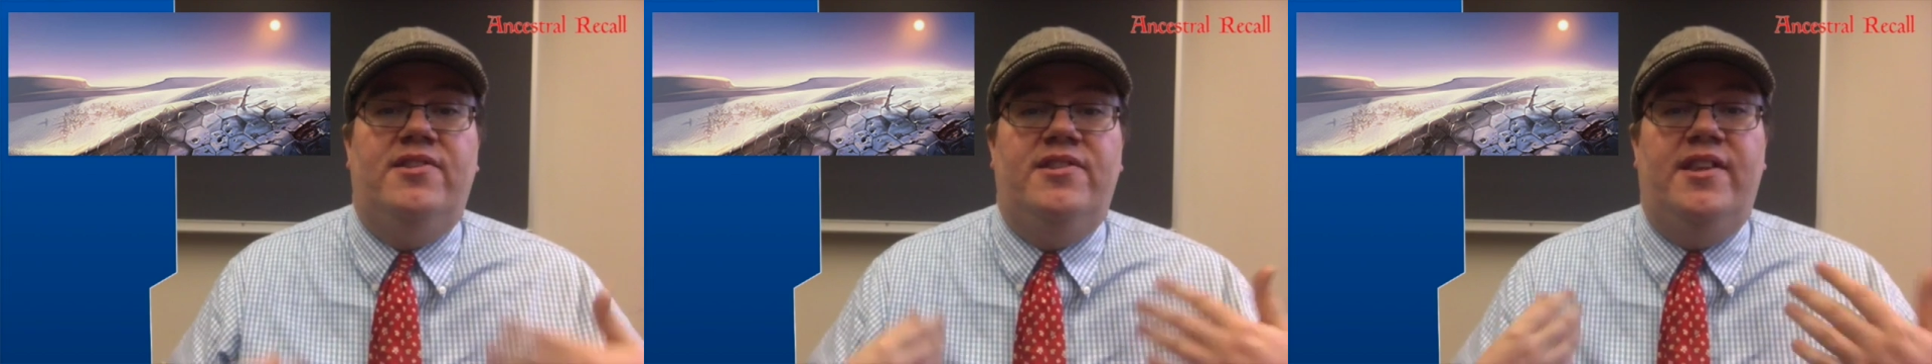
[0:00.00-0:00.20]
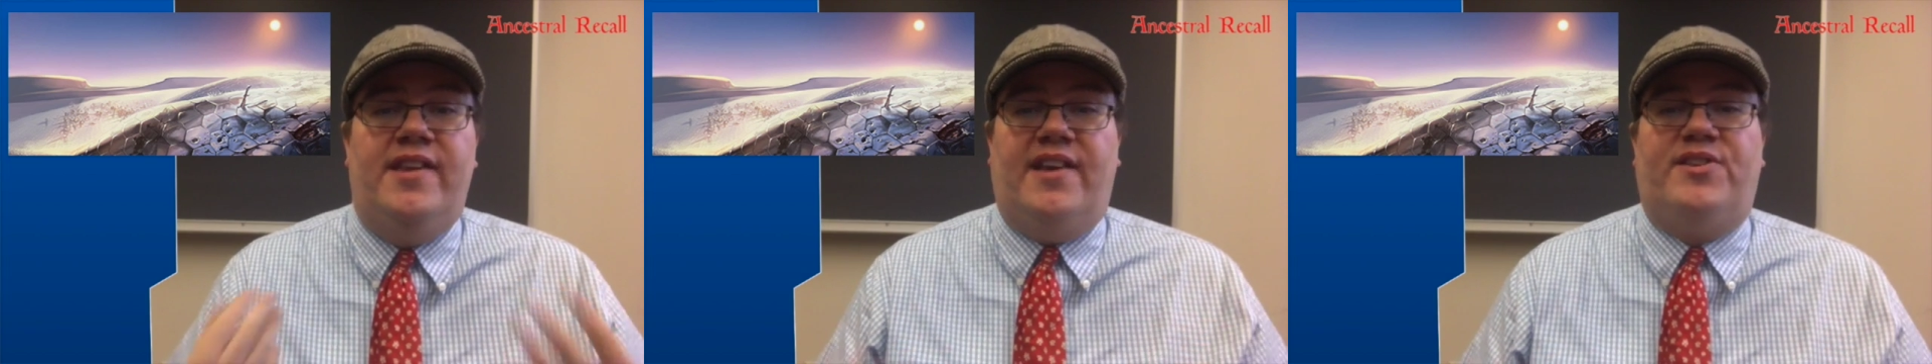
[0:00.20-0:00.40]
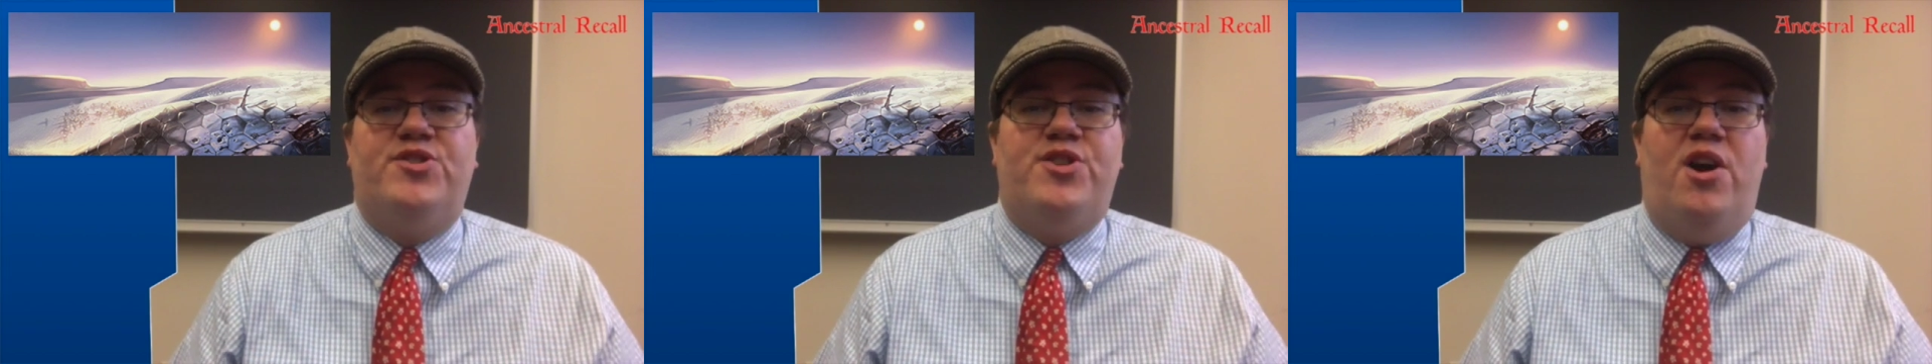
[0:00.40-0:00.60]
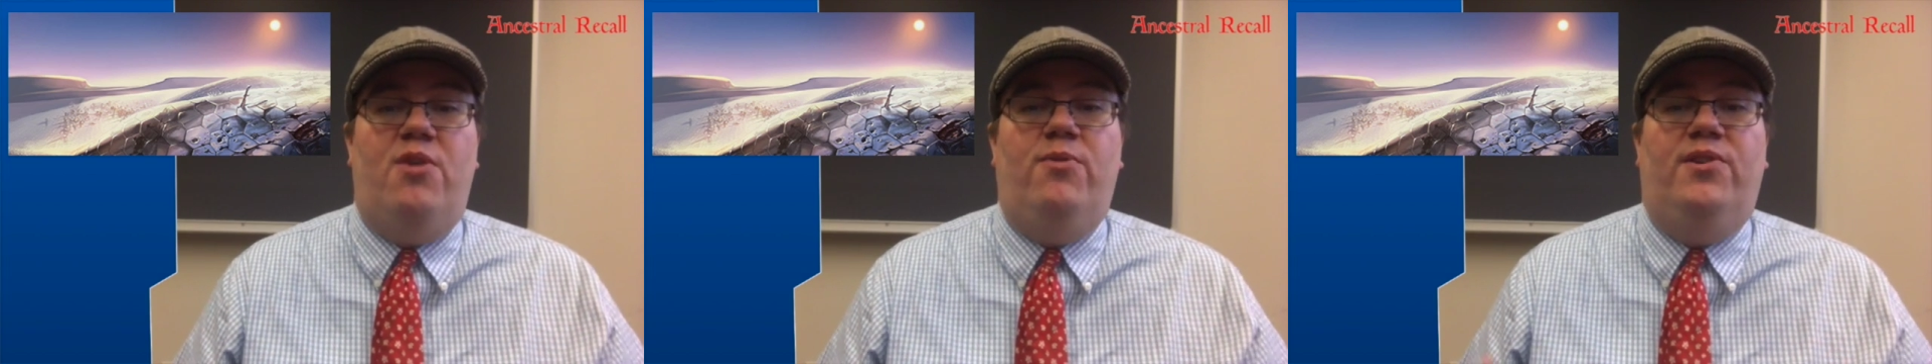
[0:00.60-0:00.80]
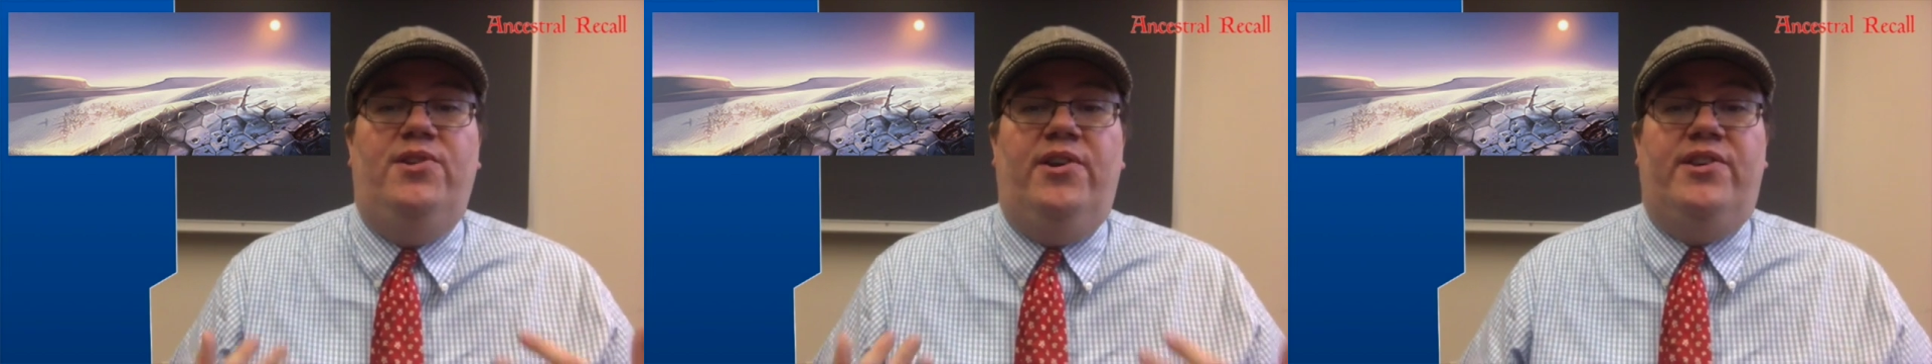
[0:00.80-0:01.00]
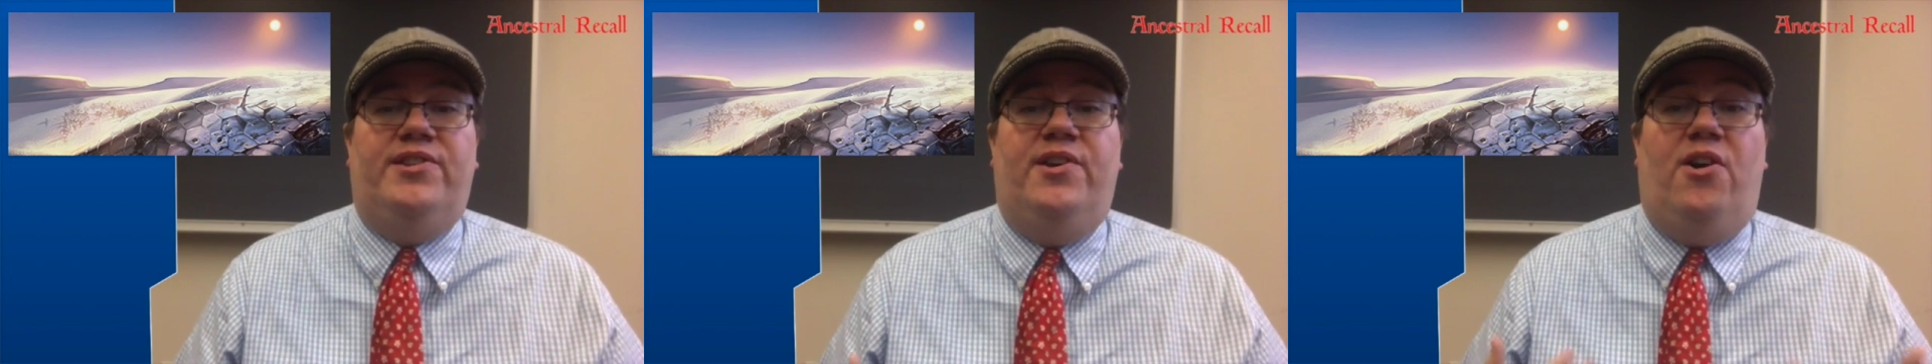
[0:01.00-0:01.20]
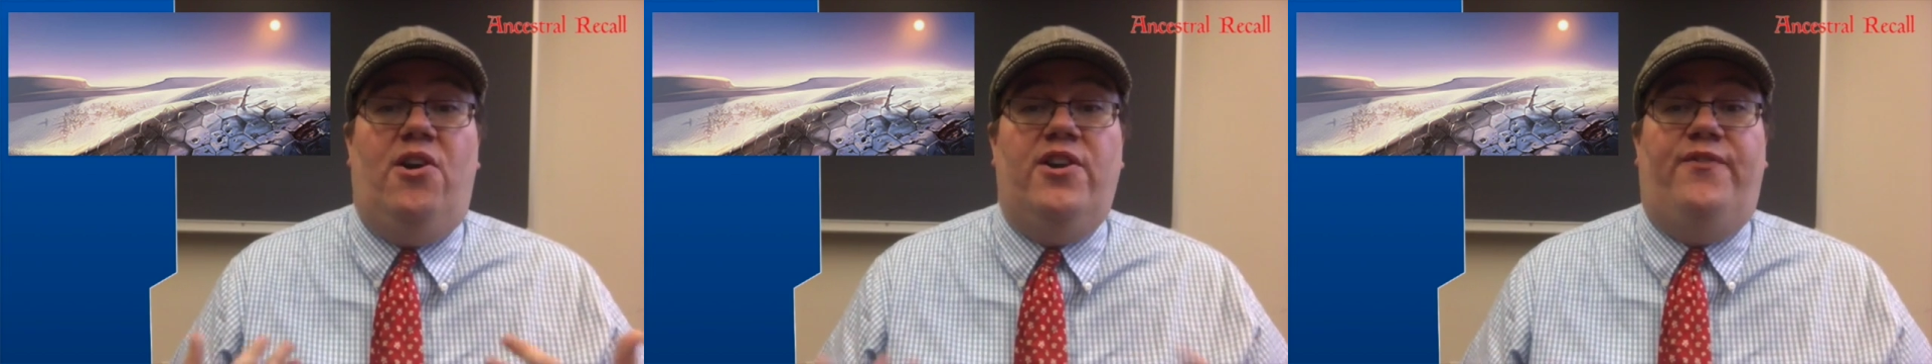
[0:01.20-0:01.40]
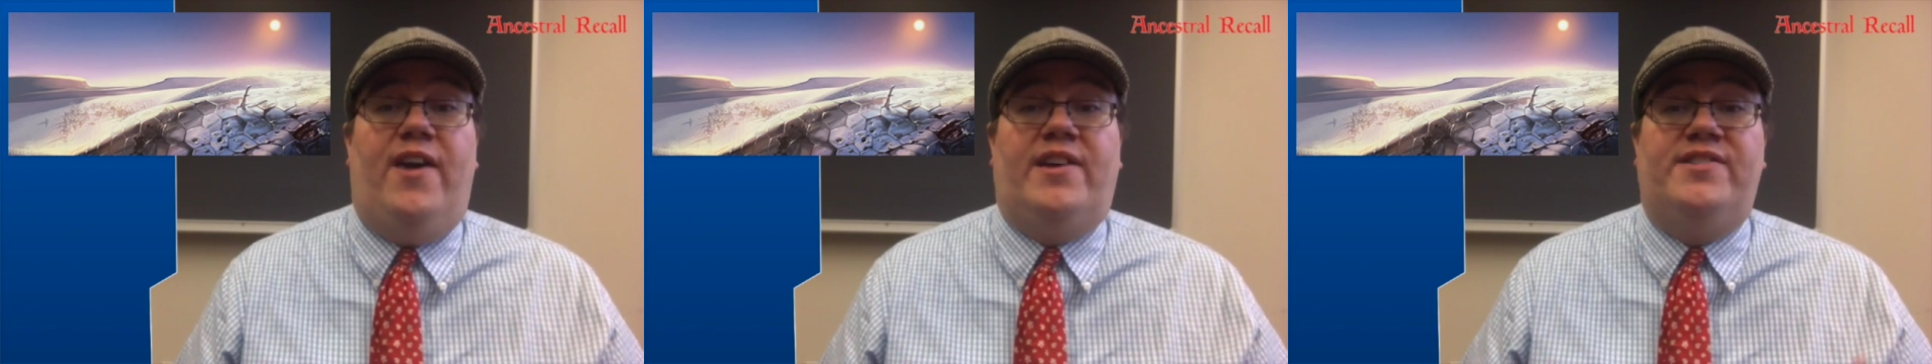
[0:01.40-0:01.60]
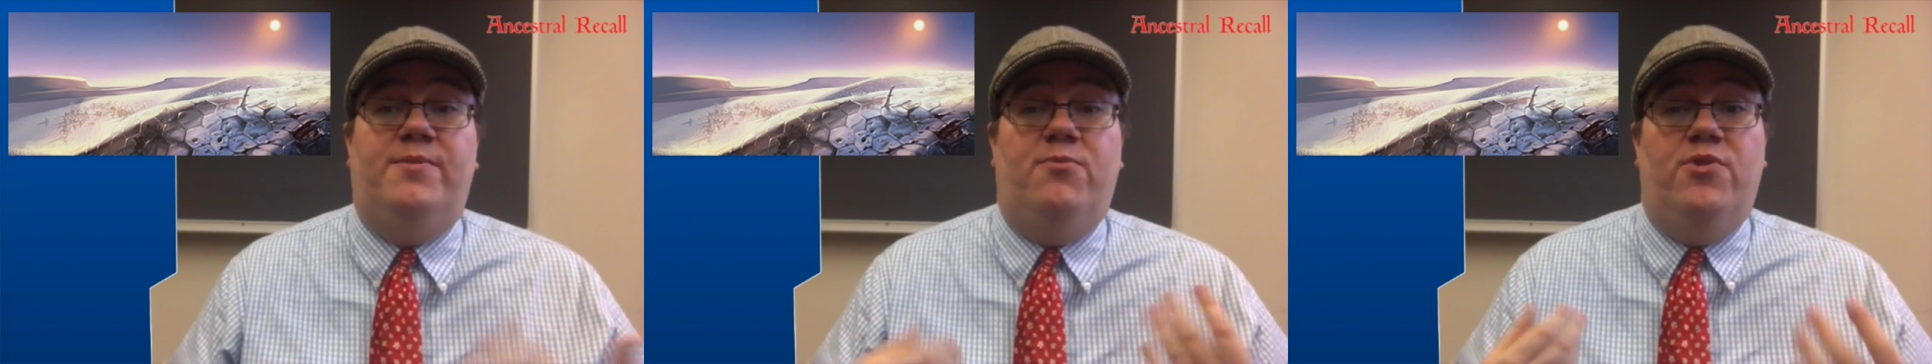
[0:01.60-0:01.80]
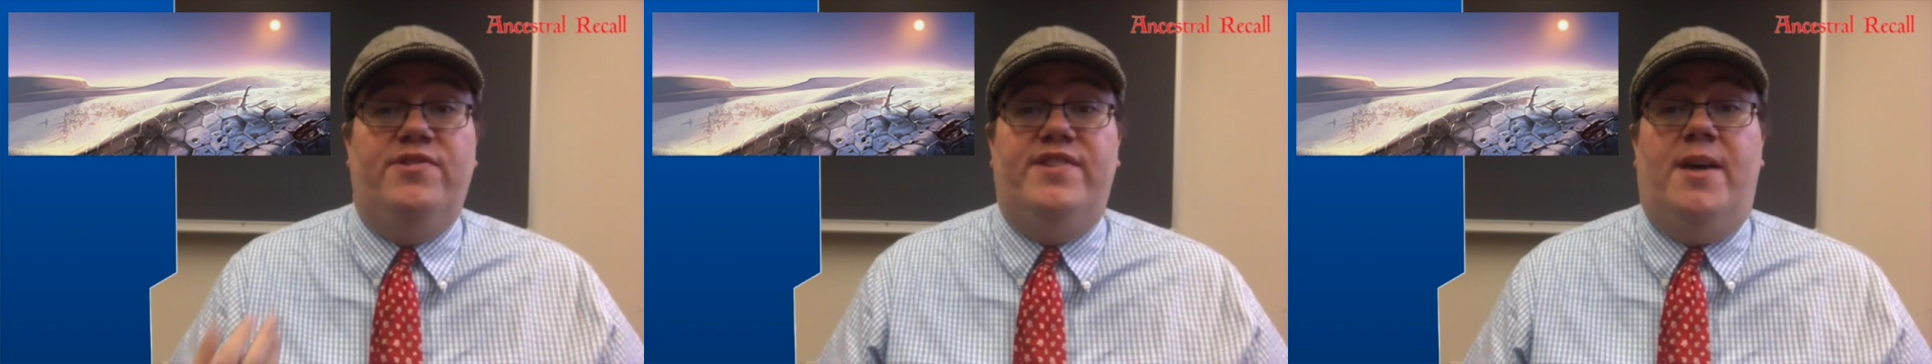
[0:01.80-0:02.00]
The next show, we'll look at the artifacts
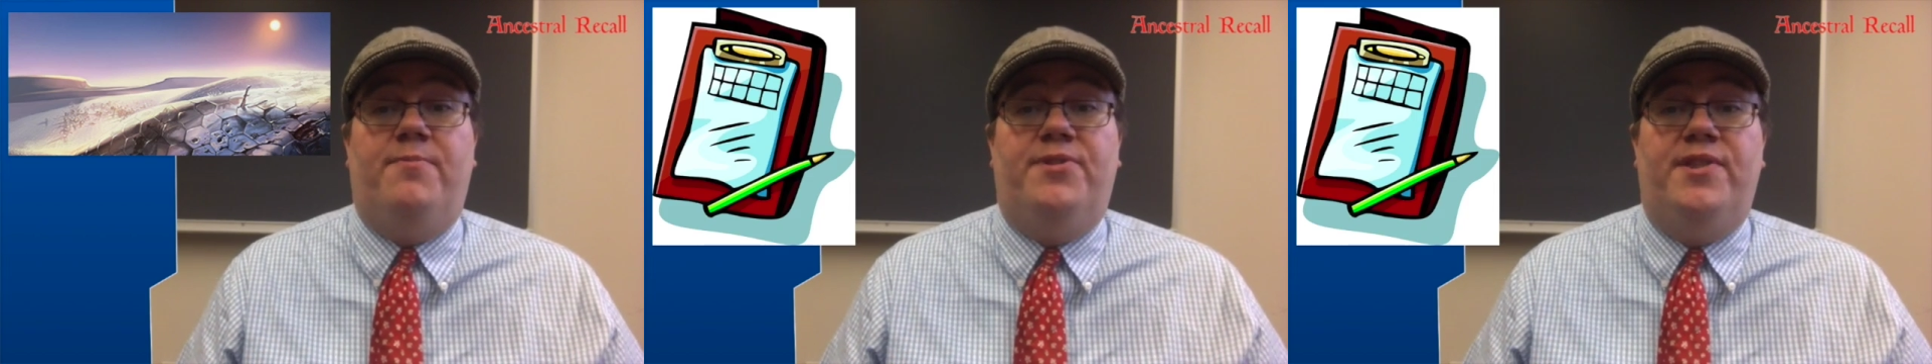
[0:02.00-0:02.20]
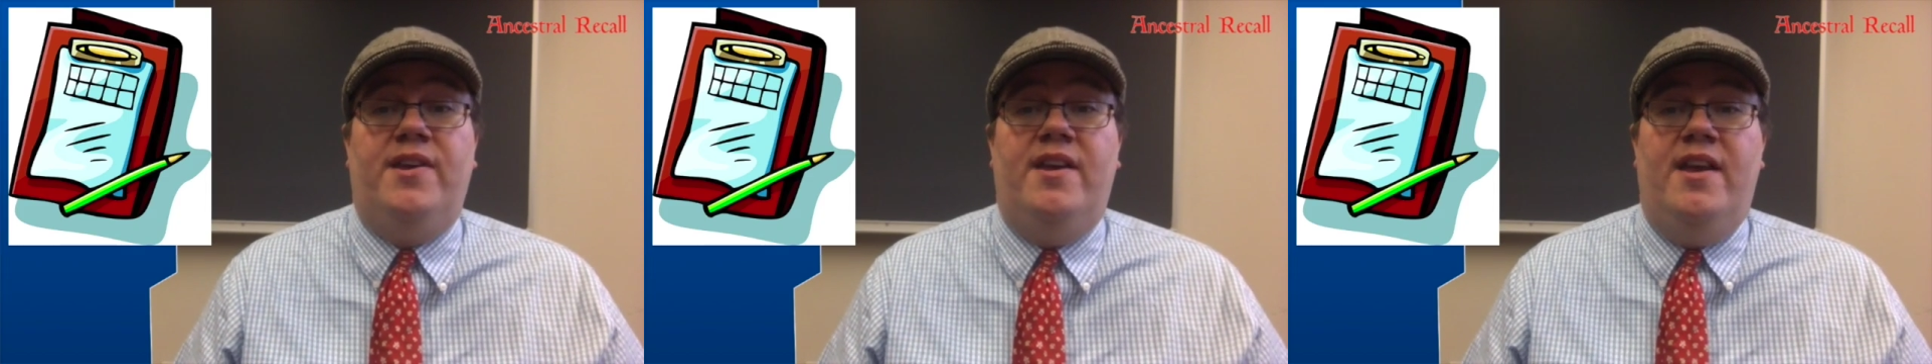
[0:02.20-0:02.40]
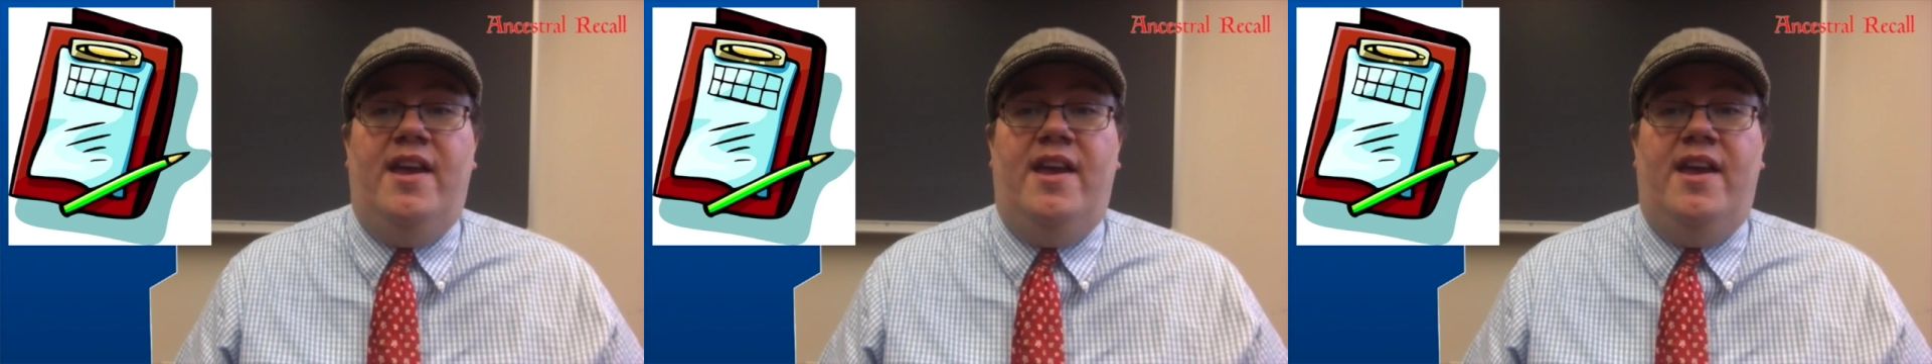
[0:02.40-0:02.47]
in more depth,